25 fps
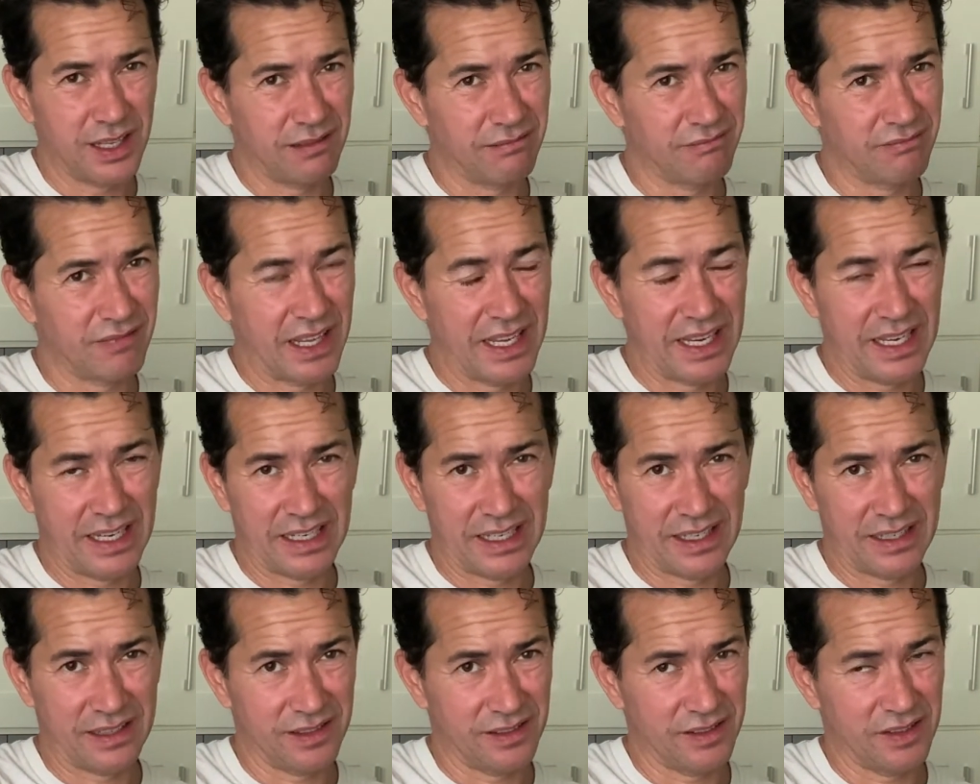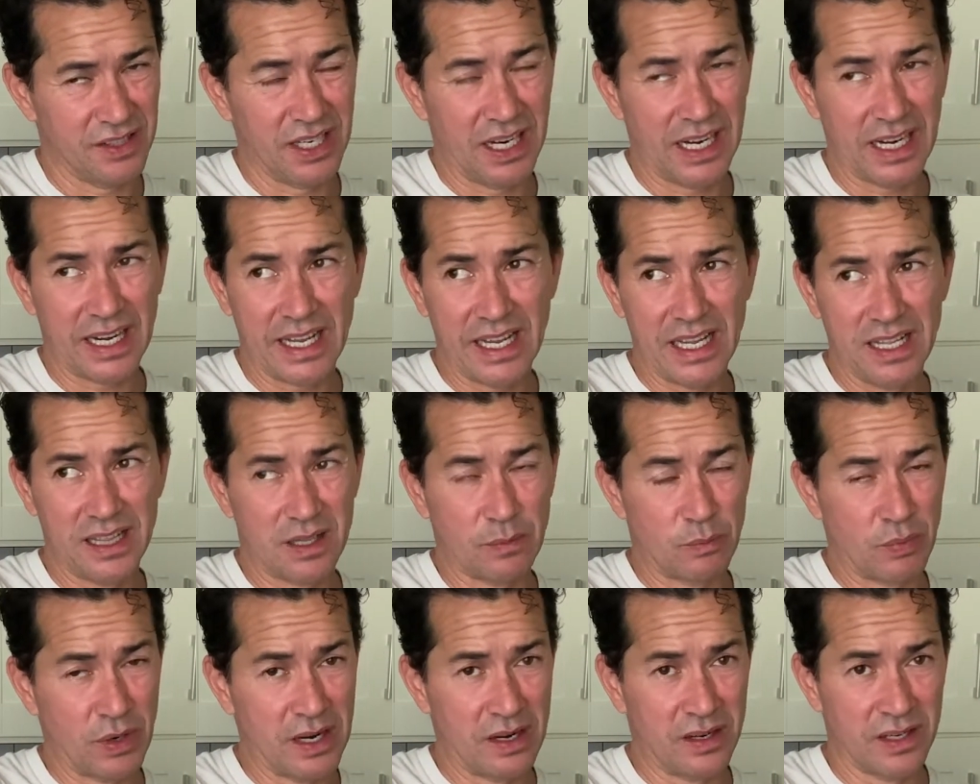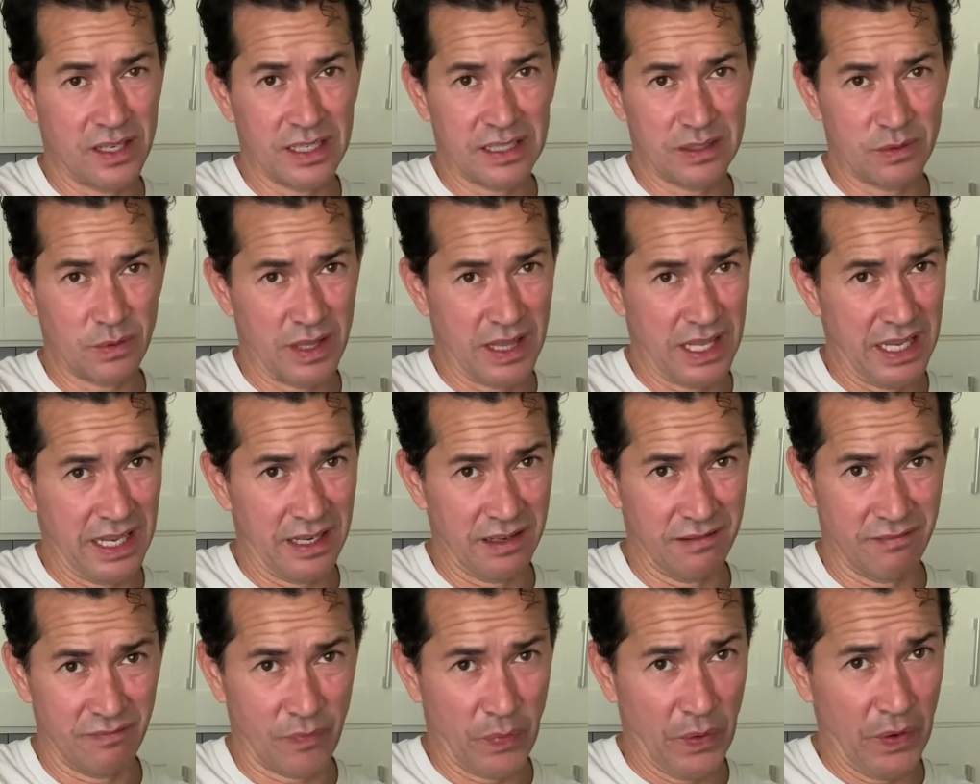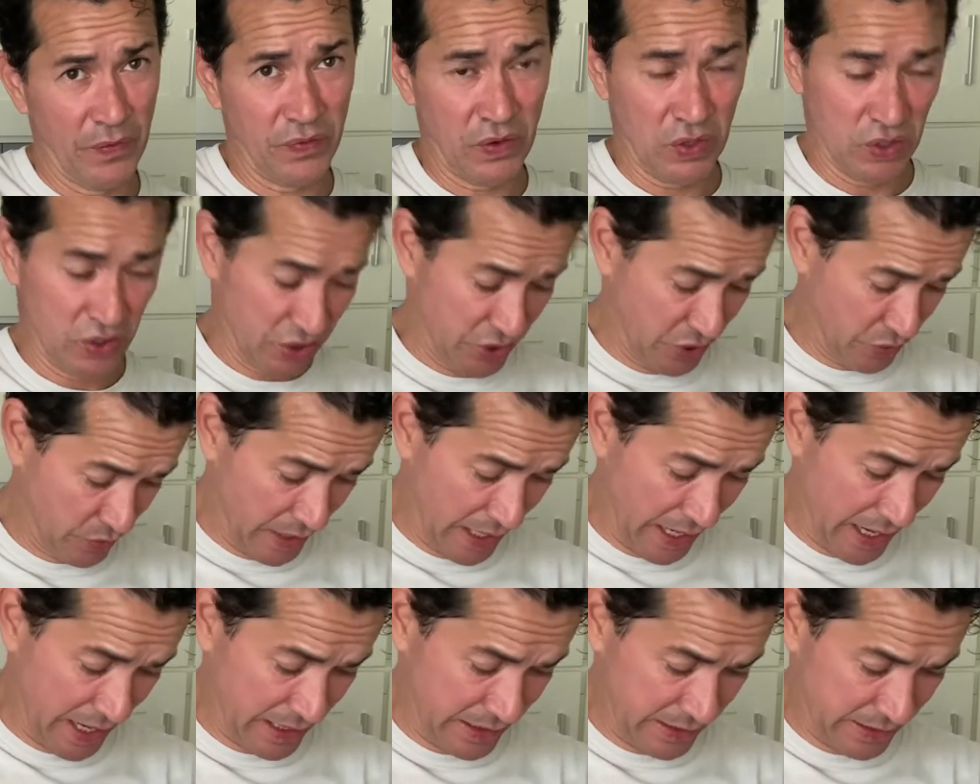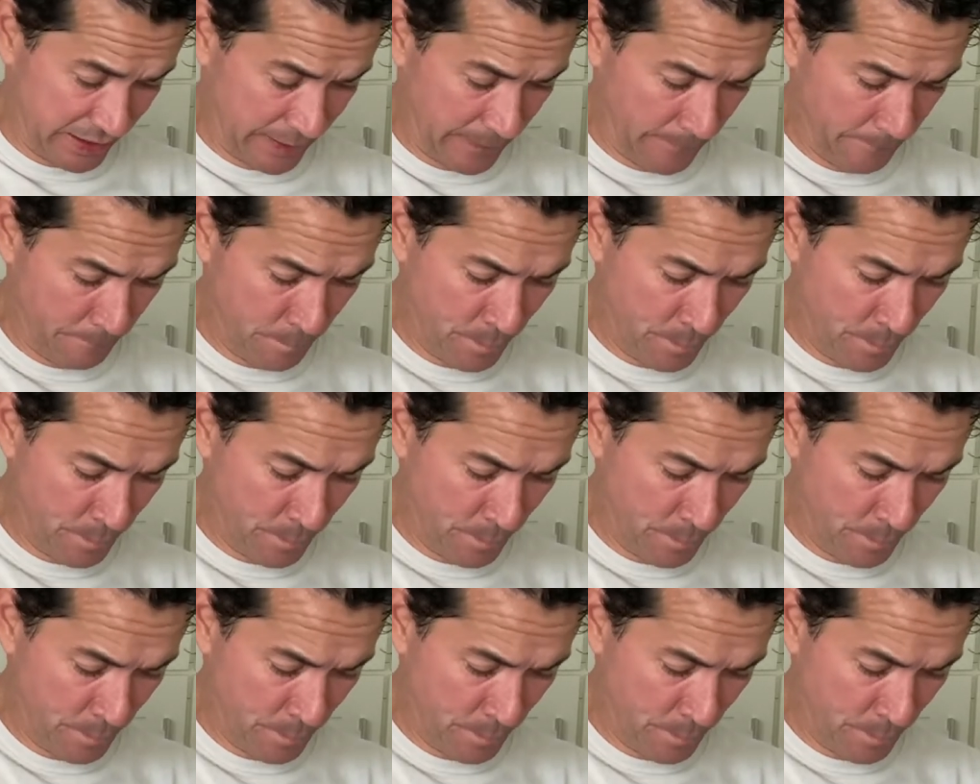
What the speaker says: Like, you gotta eat the brownies within the first 2 days